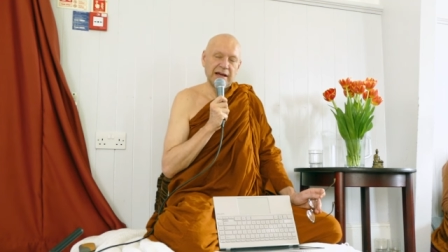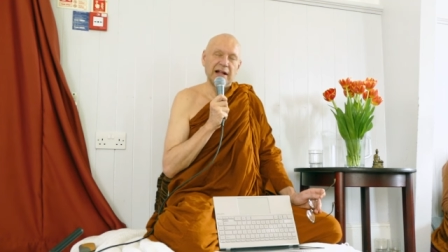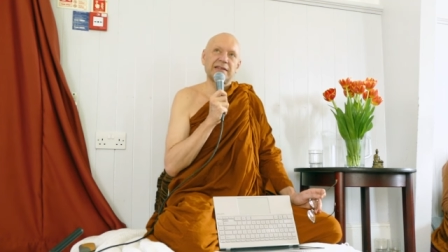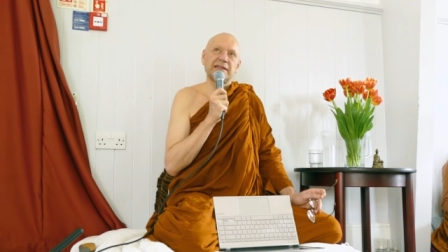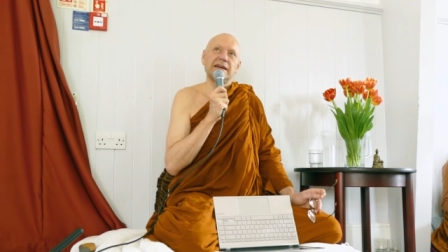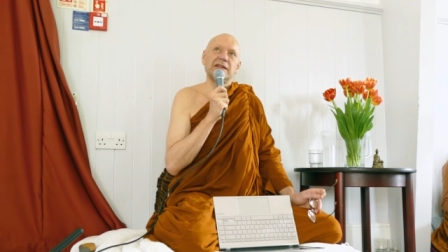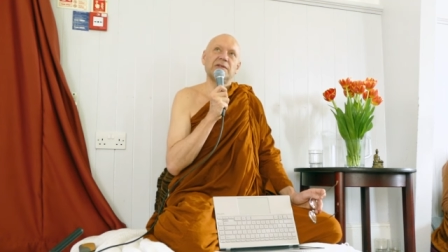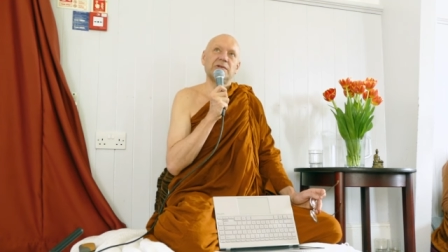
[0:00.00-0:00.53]
I'll
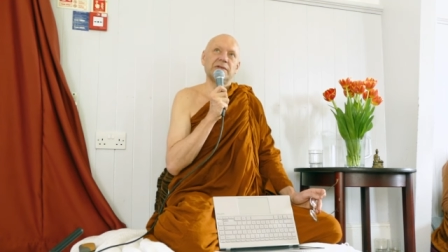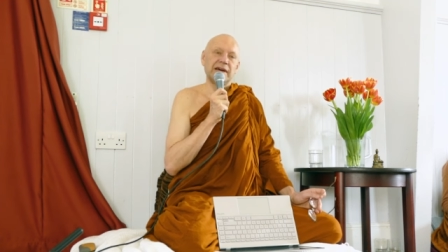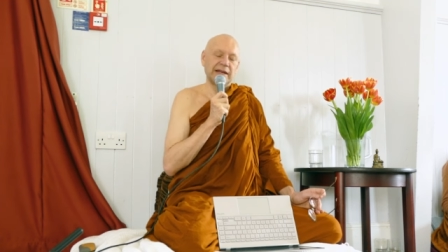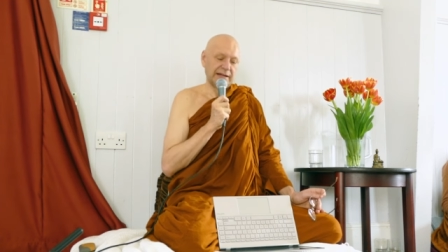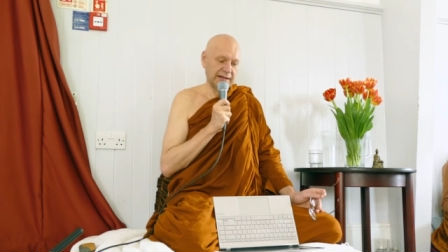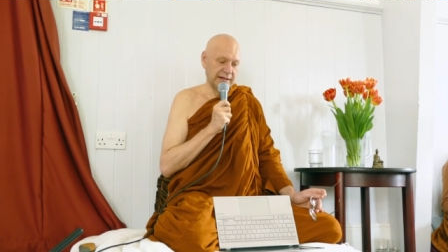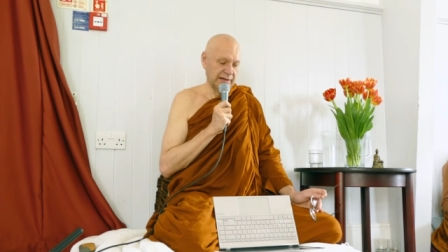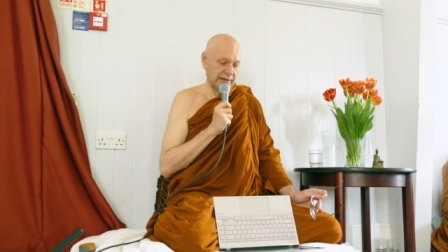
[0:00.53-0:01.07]
tell you
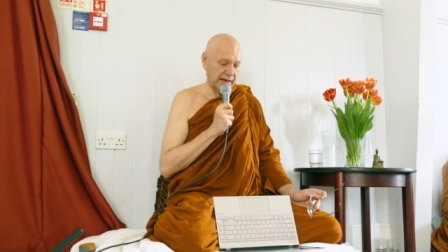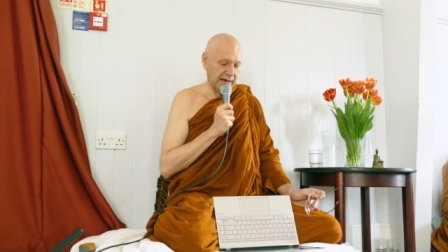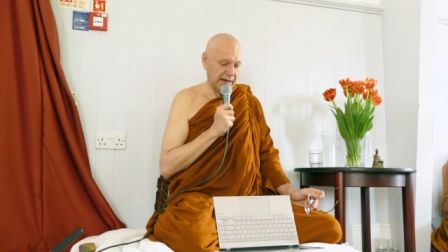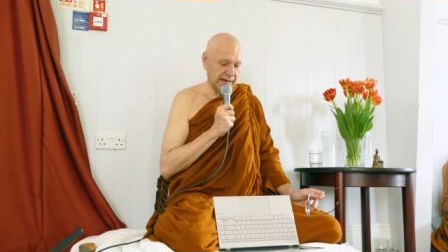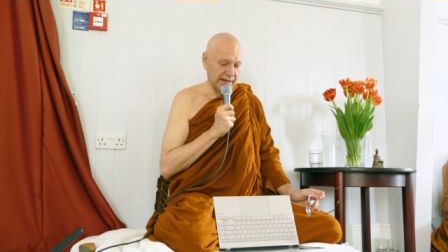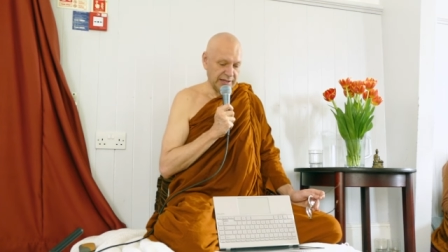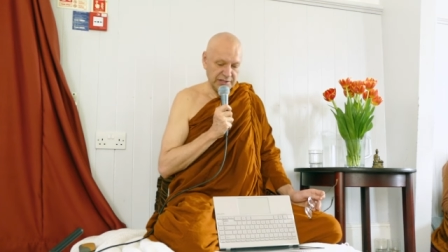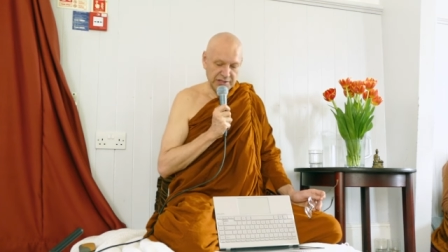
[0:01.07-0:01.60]
that uh,
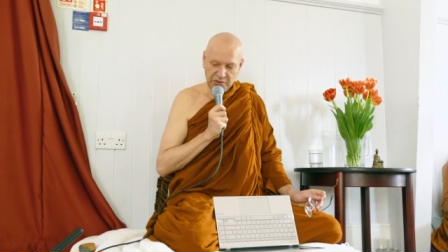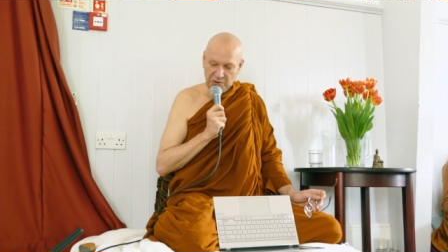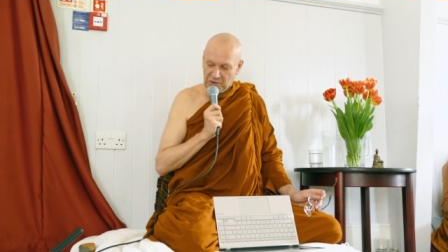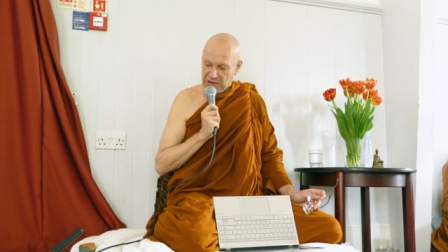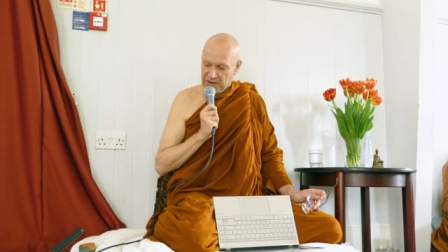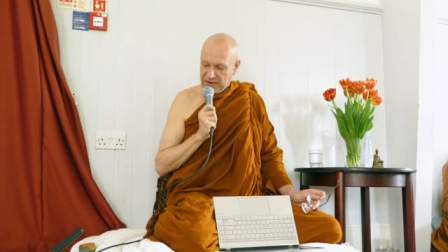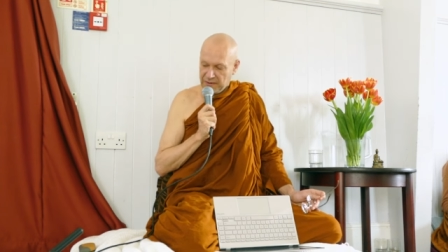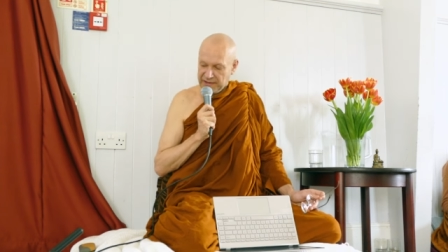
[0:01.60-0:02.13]

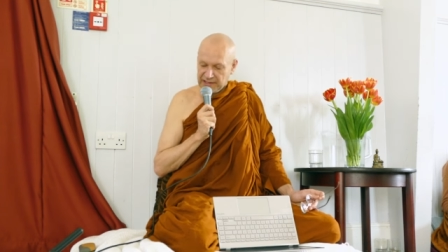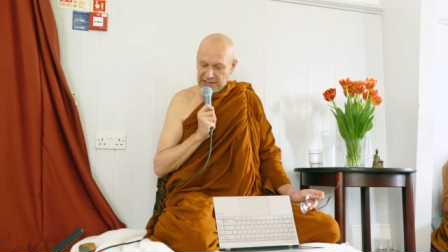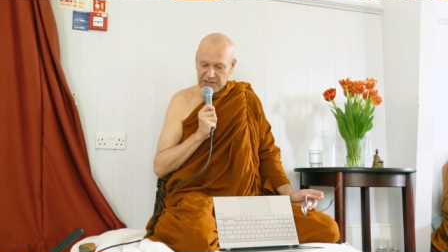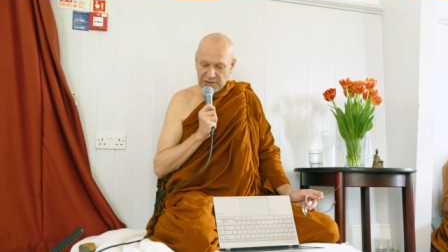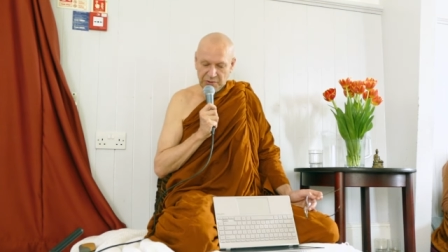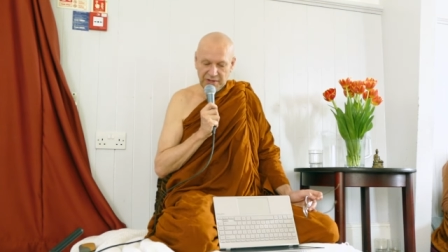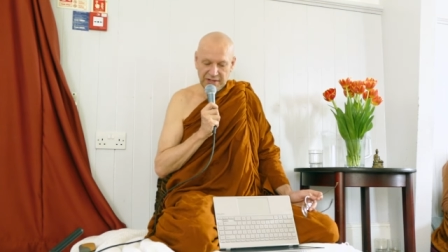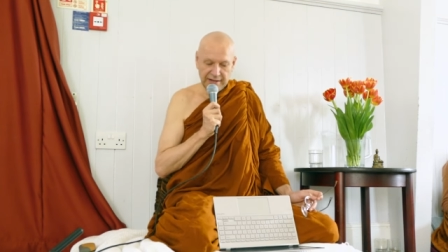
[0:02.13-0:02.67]
story from that
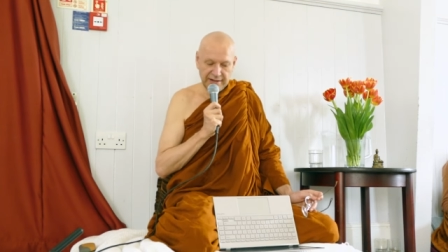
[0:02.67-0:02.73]
sutta.